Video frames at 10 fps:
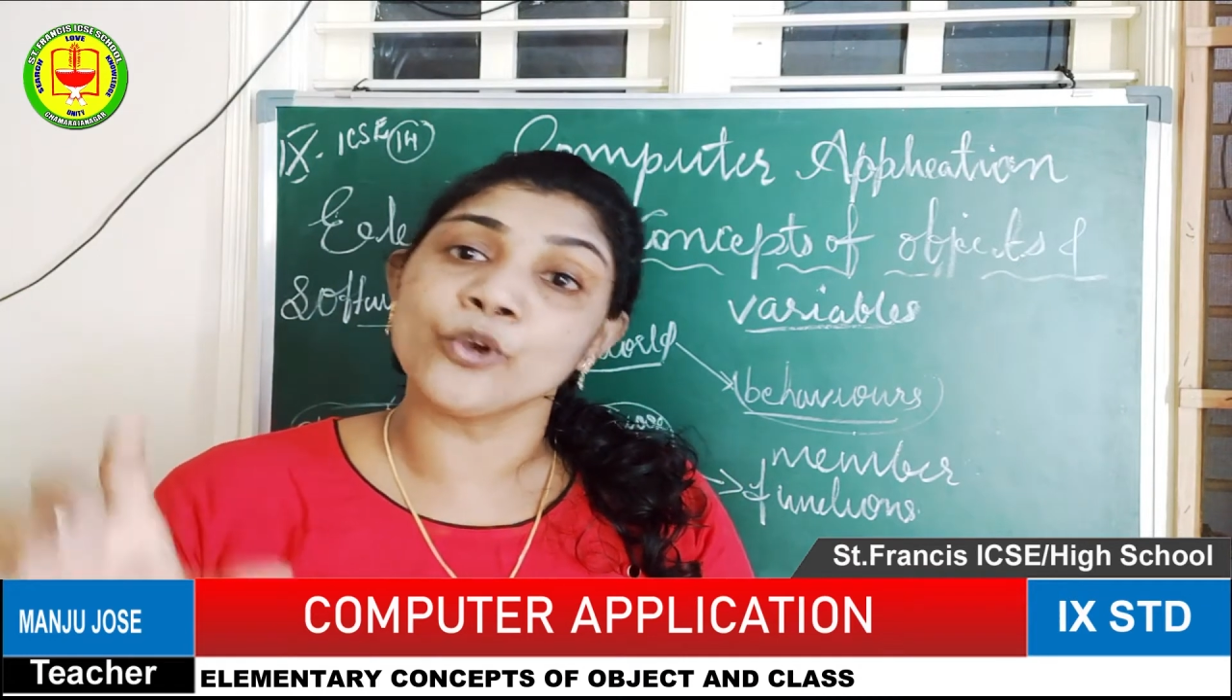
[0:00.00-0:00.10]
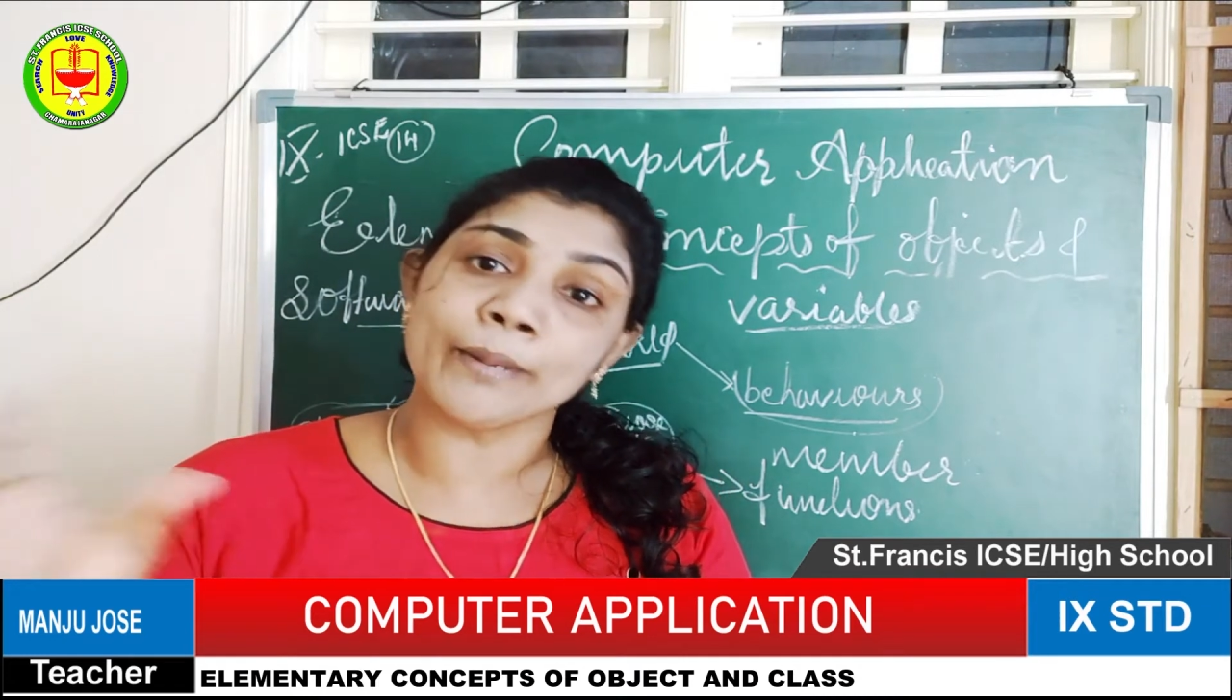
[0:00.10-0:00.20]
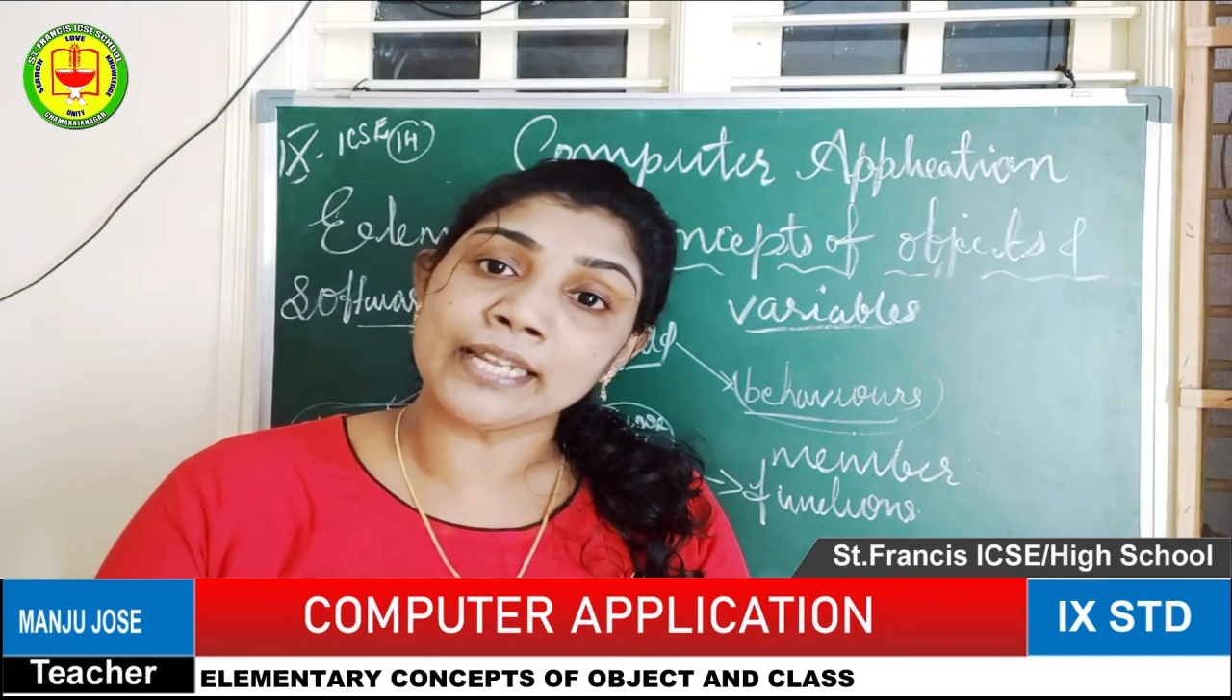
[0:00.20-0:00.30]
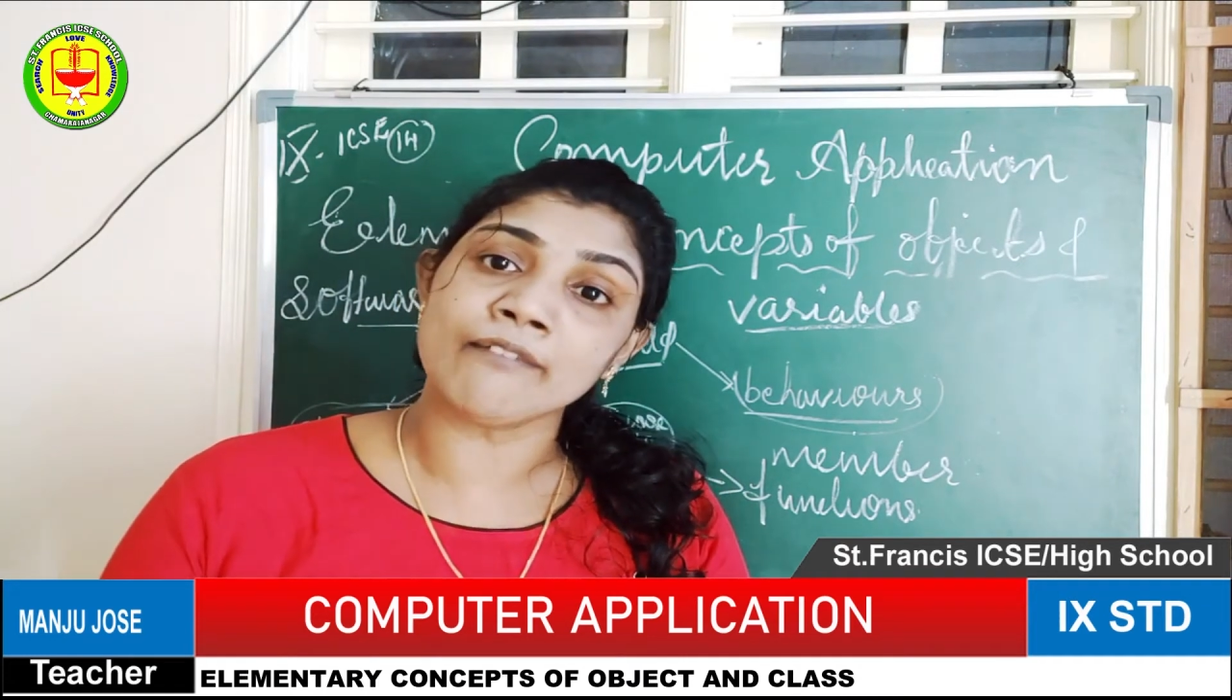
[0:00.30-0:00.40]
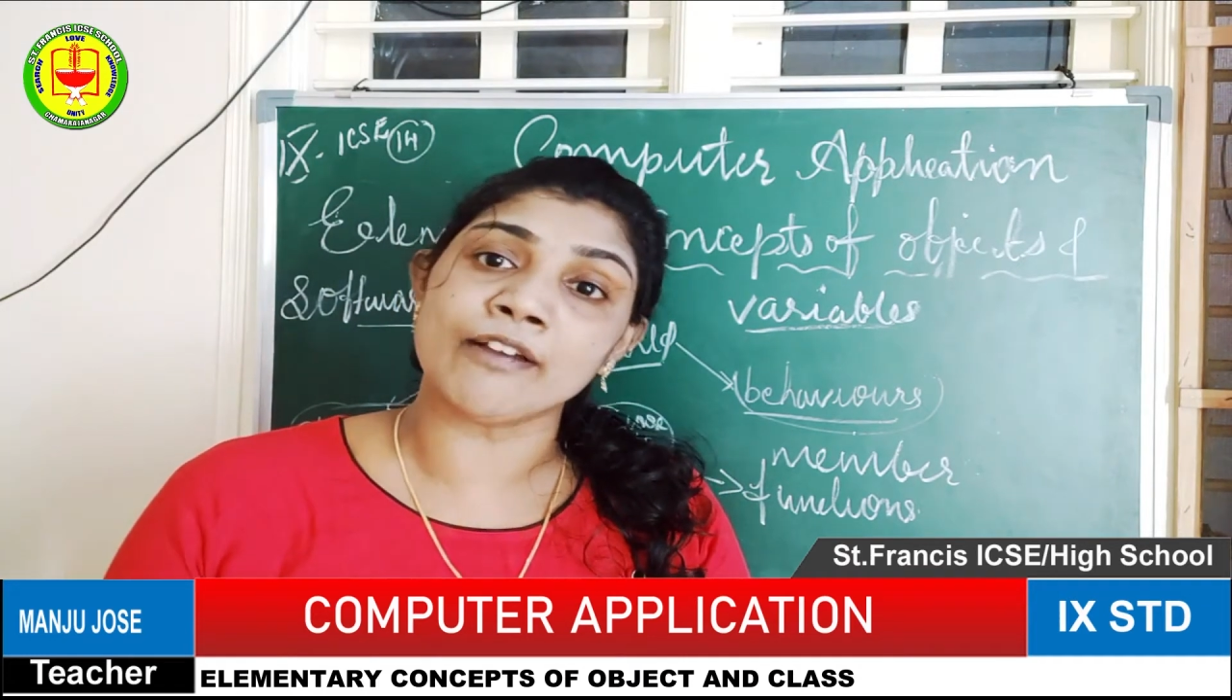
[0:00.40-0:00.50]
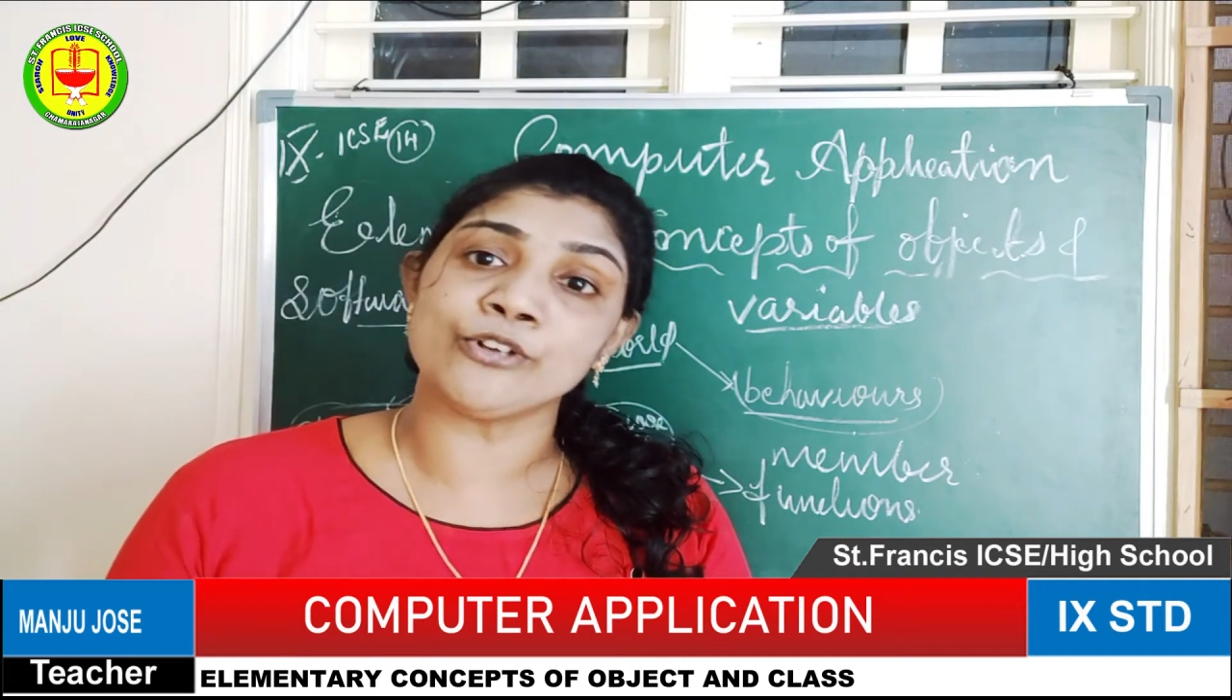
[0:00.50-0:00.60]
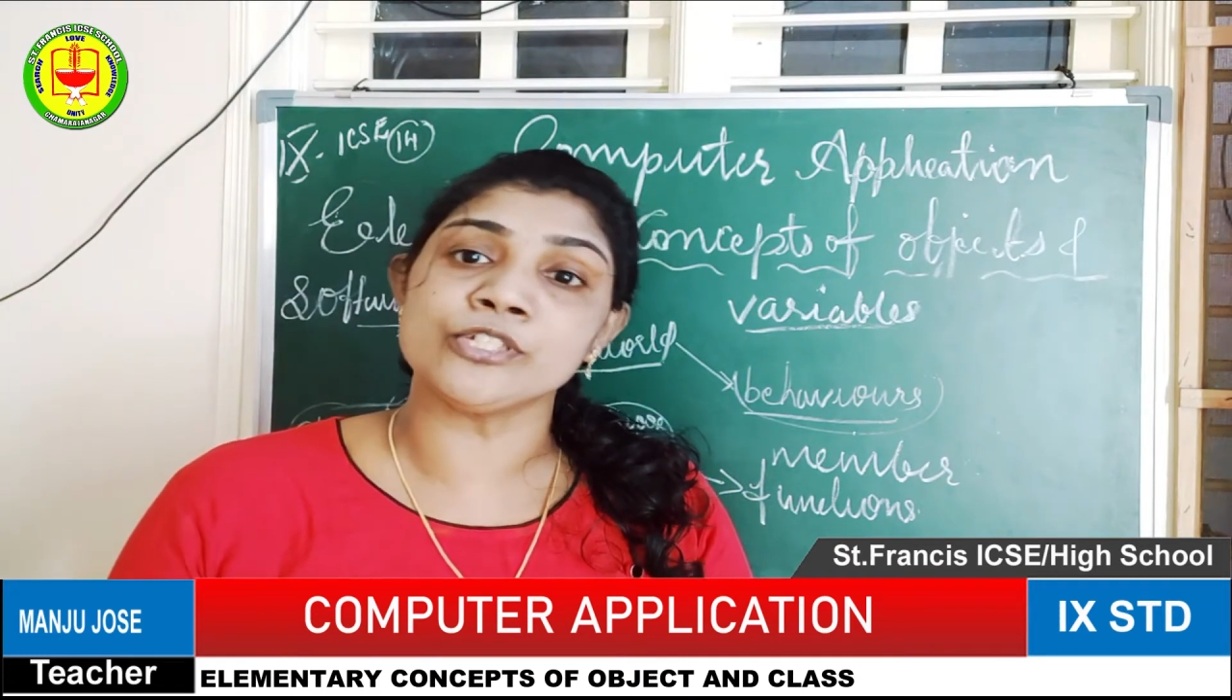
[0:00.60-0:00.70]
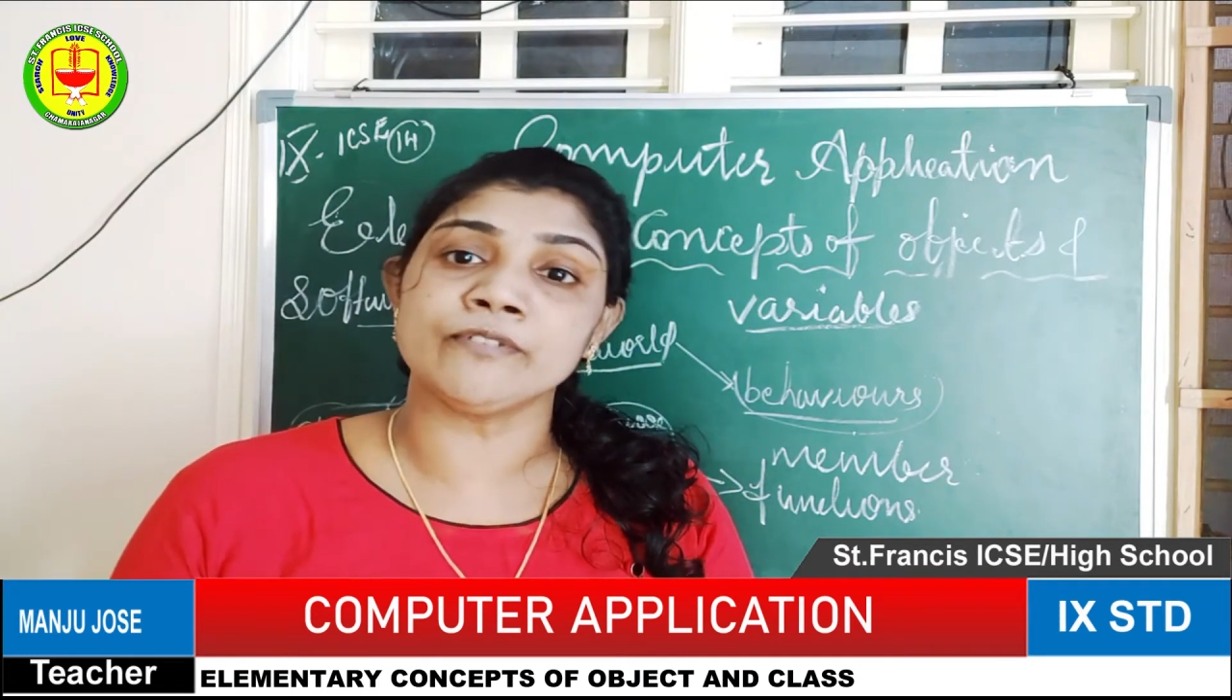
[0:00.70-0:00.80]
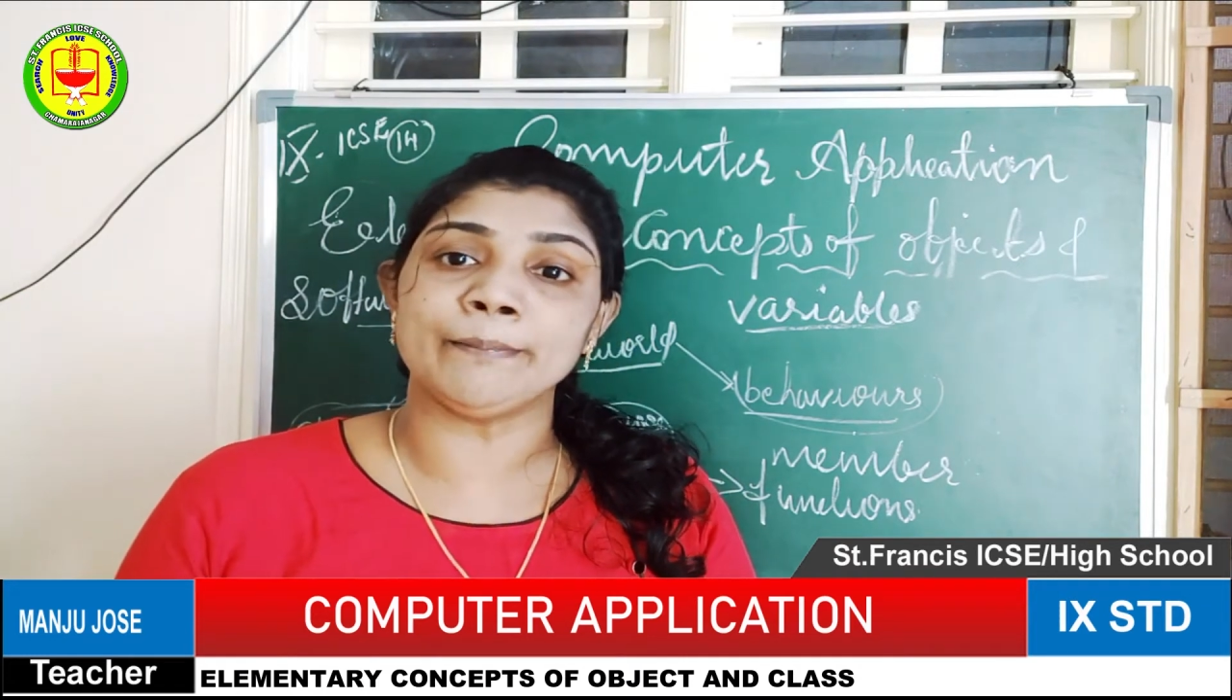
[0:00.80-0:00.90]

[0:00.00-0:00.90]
numerical values